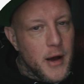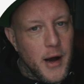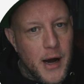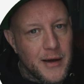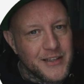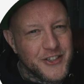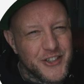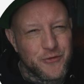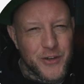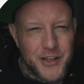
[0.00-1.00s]
Is
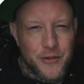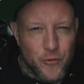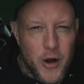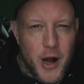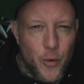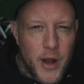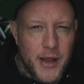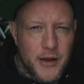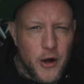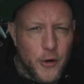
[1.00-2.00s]
just really the wrong way to
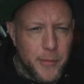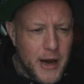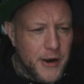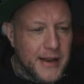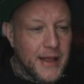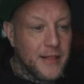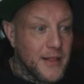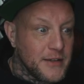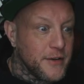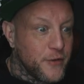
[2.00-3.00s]
go about it,
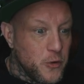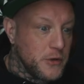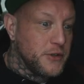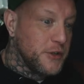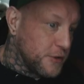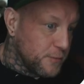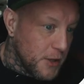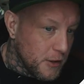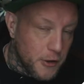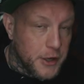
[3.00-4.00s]
unless of course you're just
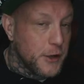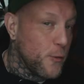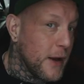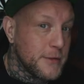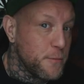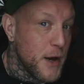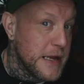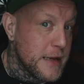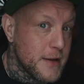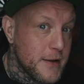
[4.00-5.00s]
looking to waste
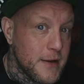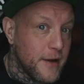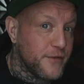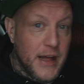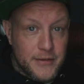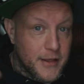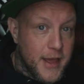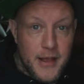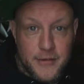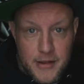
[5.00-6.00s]
money. If that's the
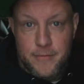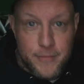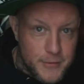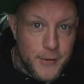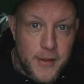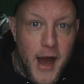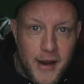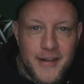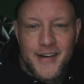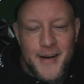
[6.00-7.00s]
case, then do that.
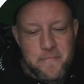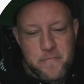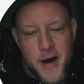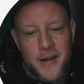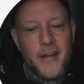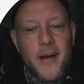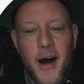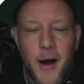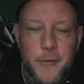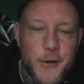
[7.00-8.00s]
But
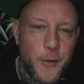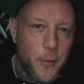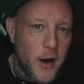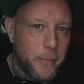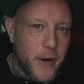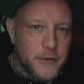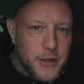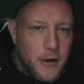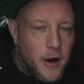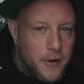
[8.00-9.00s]
so we want to post
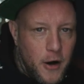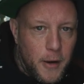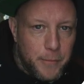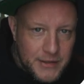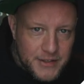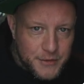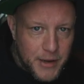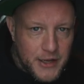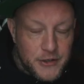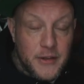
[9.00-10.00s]
it on our business
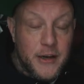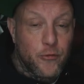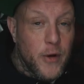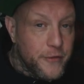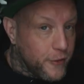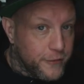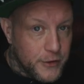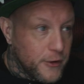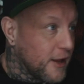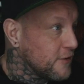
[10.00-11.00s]
page, let it run for a few
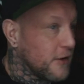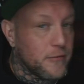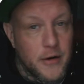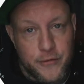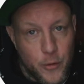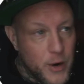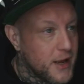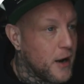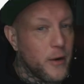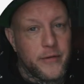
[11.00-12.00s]
days, let it run for a week,
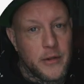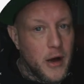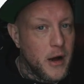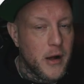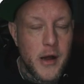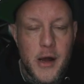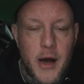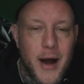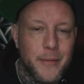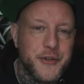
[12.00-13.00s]
however long,
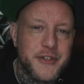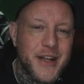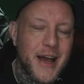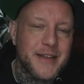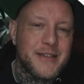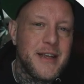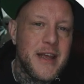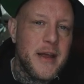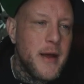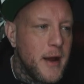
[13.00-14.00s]
just to kind of
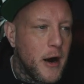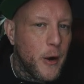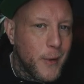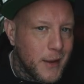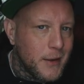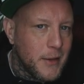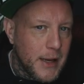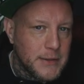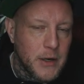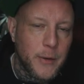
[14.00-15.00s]
see, are we getting
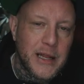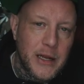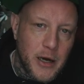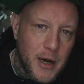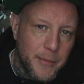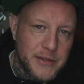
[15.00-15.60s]
likes? Are we getting comments?